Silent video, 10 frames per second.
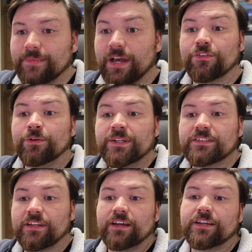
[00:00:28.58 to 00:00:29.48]
I've
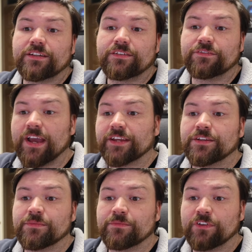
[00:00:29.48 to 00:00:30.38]
always liked
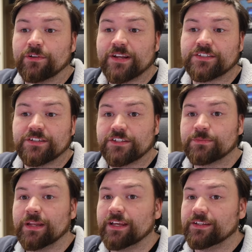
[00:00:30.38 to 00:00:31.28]
vacuum fluorescent
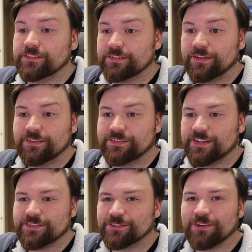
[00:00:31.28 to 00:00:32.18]
displays.
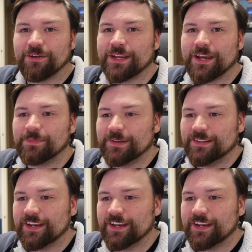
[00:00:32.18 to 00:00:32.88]
Since growing up in